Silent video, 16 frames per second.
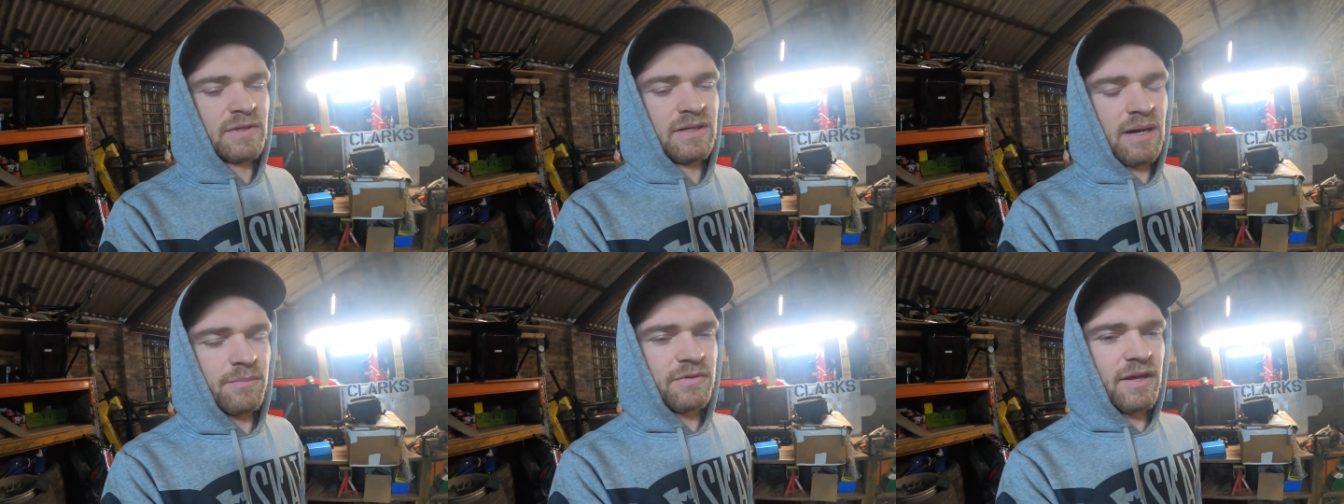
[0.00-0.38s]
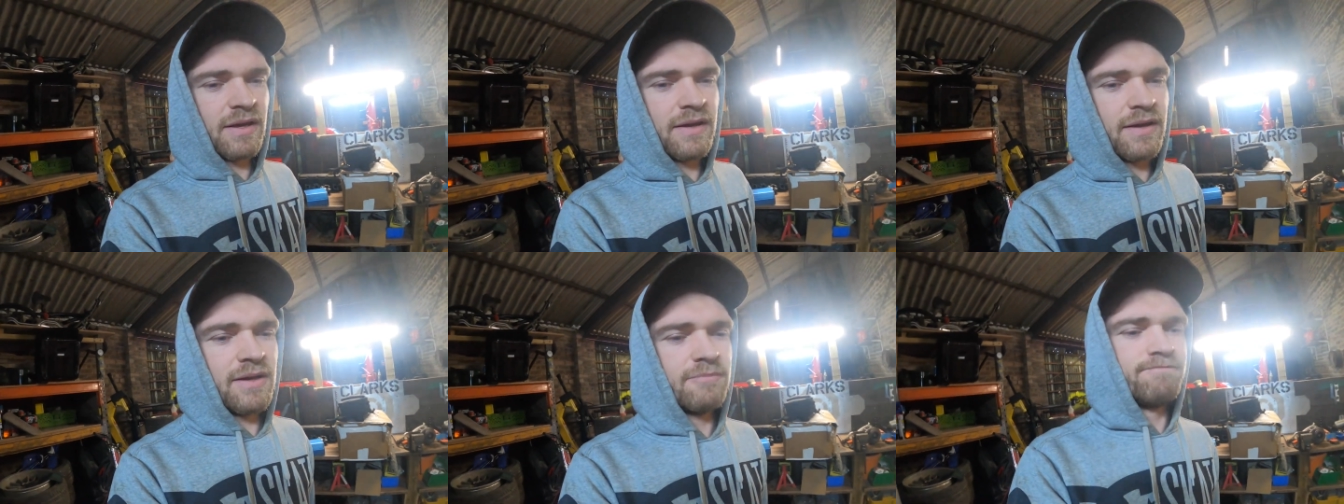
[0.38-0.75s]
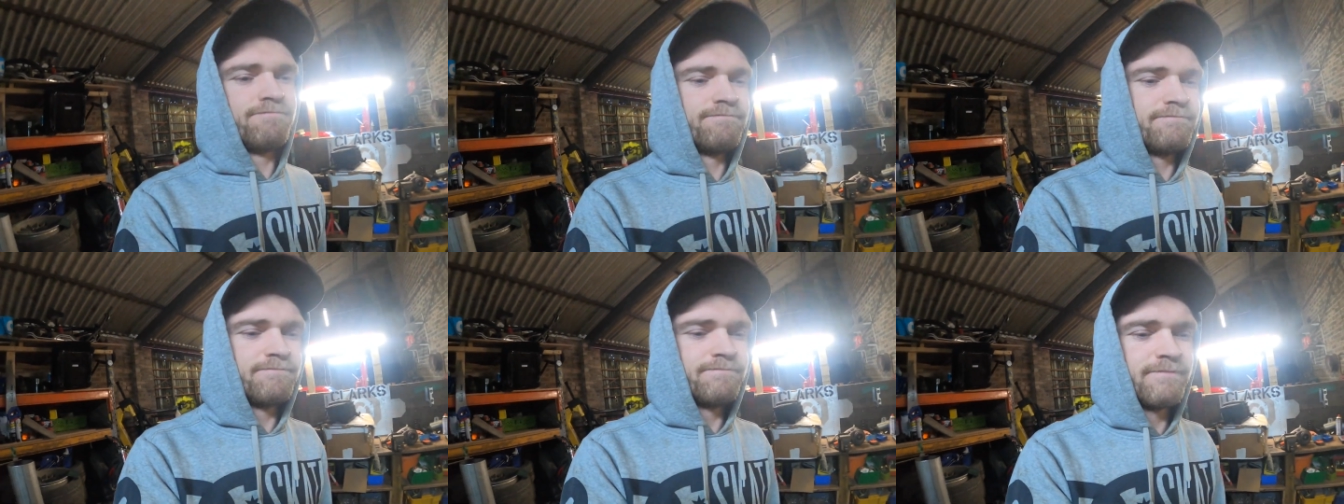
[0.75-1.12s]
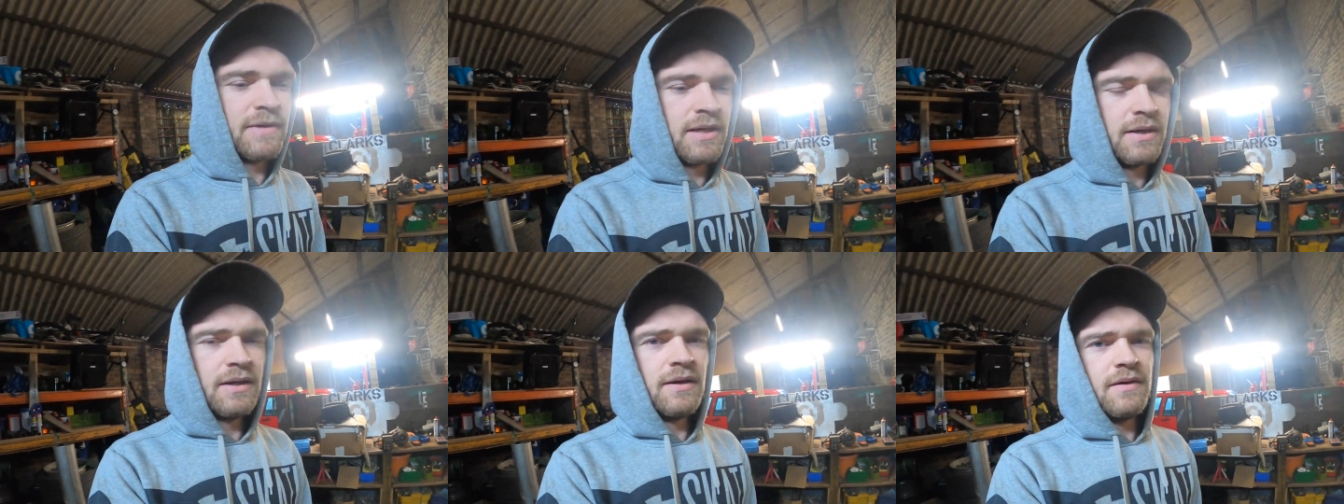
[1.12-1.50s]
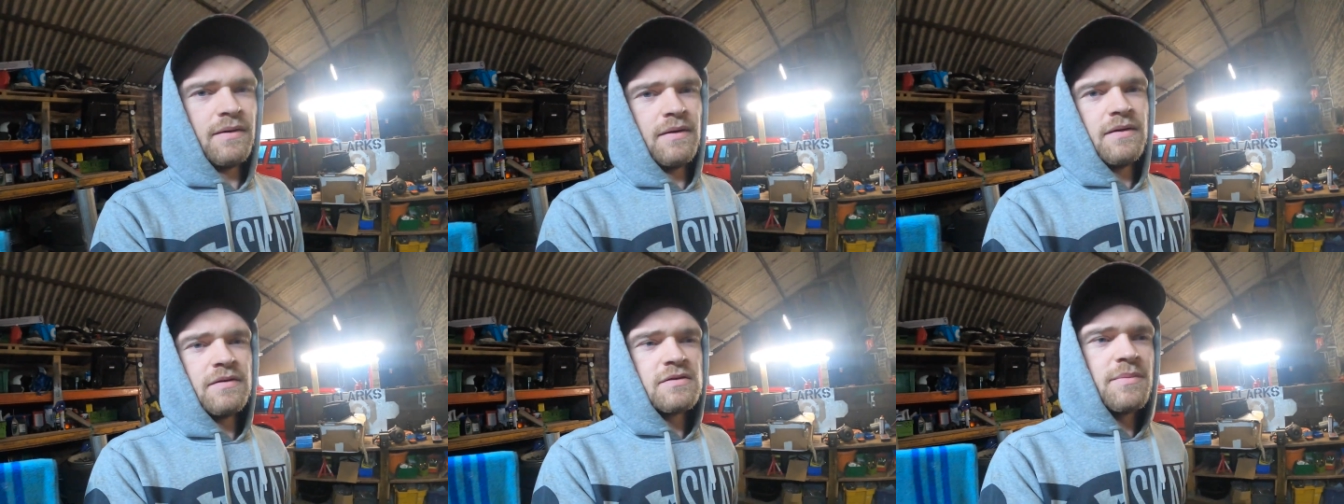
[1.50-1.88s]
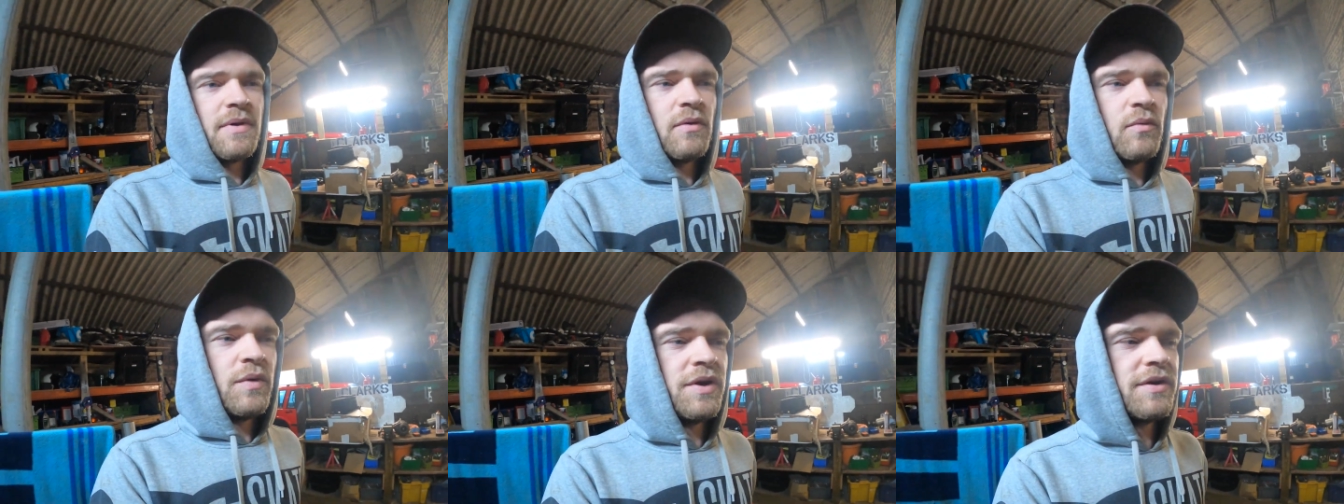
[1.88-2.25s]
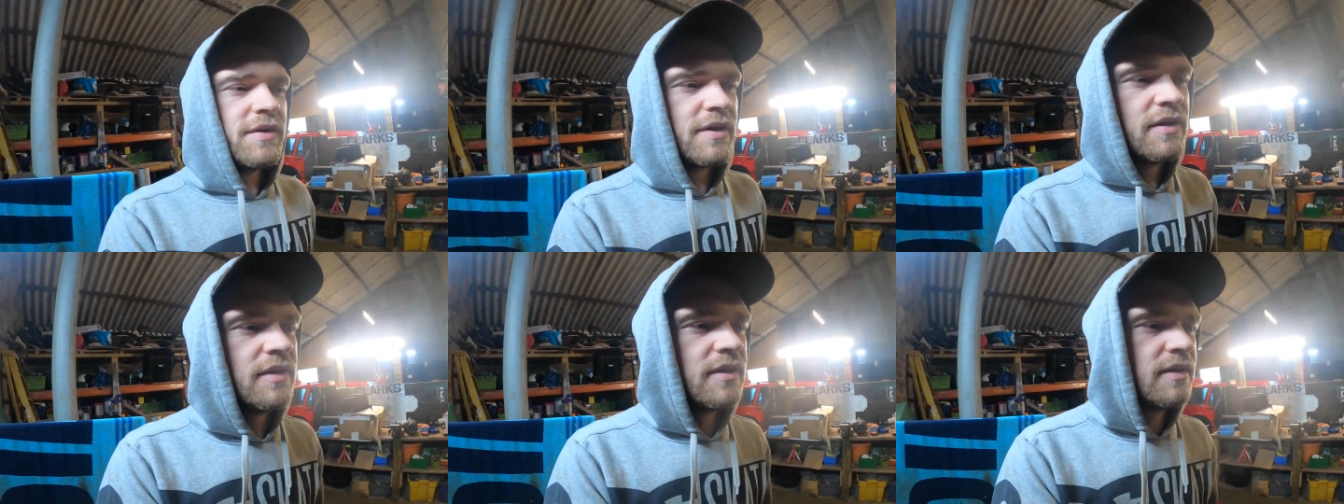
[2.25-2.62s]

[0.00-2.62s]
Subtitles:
And I'm thinking, it's a bit weird.